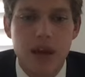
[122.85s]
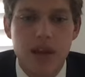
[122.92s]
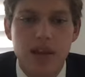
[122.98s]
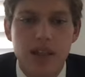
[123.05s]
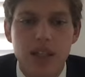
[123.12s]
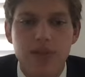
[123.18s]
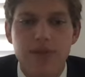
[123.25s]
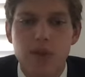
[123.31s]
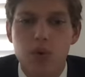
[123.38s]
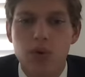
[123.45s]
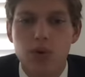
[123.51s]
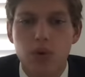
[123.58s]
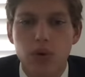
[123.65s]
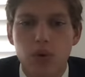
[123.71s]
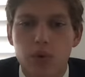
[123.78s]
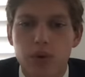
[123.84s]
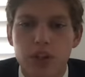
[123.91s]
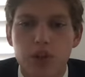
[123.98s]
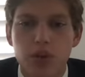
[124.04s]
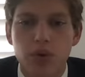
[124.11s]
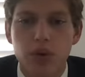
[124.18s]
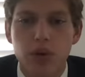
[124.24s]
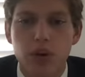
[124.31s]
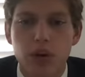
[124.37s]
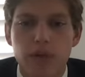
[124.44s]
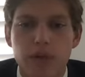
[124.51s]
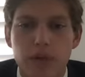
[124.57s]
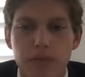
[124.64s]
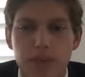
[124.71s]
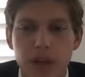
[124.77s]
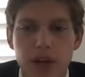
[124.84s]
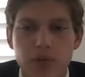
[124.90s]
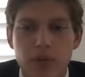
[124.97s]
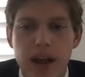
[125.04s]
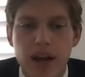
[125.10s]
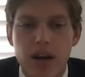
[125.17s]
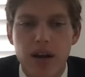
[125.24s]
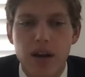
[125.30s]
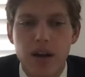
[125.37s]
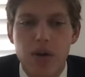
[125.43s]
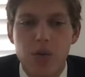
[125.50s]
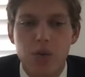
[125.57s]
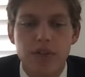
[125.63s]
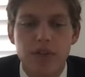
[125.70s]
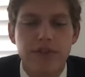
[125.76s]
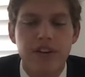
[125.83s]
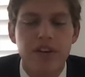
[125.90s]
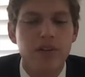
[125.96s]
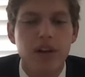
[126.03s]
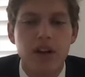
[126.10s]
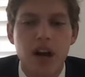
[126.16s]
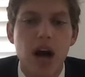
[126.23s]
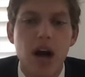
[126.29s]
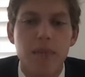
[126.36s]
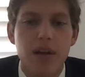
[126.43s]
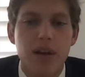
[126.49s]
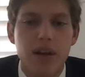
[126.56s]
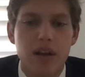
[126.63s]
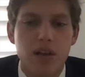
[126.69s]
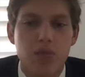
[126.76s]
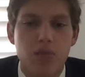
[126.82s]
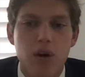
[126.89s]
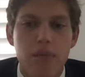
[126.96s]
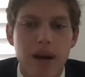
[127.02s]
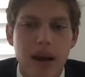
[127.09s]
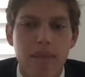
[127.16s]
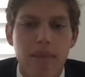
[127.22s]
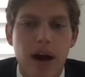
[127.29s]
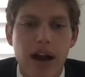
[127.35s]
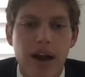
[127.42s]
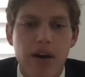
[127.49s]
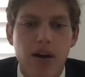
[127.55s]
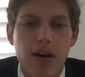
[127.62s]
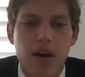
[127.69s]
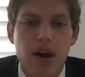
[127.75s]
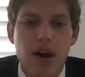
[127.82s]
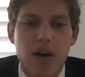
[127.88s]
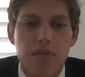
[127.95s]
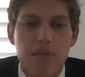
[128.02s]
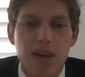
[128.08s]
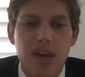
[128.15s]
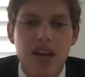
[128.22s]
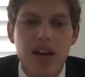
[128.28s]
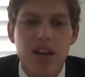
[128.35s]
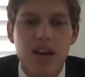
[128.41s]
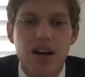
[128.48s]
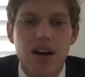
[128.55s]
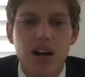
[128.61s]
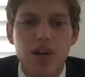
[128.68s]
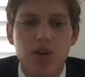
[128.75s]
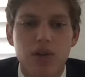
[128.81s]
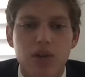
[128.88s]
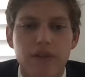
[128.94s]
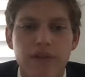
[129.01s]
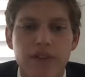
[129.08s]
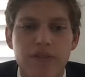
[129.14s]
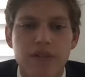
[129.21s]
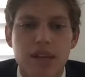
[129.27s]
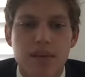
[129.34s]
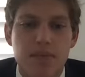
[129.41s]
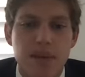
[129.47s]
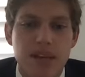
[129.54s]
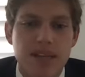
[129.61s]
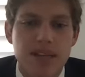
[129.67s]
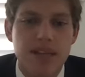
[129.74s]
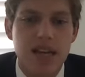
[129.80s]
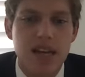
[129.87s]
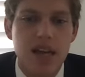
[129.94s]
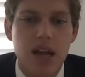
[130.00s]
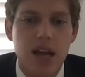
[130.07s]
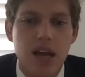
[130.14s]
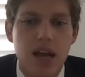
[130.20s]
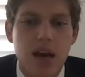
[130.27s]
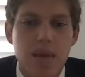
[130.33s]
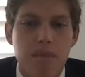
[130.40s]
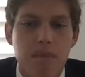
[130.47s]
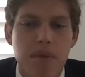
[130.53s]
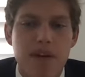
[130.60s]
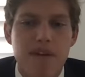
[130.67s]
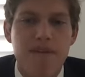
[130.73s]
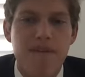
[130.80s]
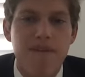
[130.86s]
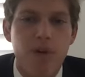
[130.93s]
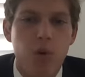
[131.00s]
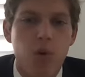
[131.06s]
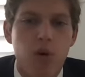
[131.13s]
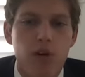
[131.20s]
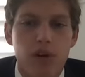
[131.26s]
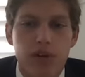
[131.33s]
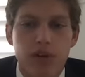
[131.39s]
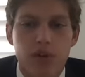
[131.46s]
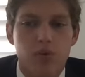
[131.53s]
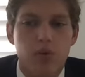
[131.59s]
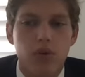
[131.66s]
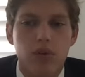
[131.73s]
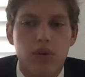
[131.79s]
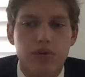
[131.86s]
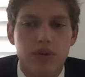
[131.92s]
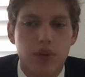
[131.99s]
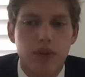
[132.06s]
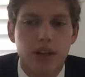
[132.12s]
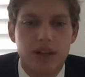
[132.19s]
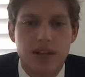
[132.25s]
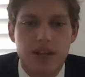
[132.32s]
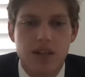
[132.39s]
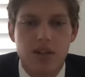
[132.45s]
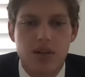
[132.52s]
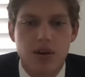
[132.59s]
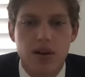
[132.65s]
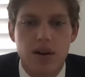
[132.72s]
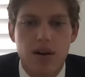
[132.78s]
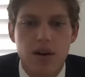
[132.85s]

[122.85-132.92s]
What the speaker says: This funeral ritual over blood right was very common in the Roman Empire, beginning in 150 BC, before the rule of Julius Caesar.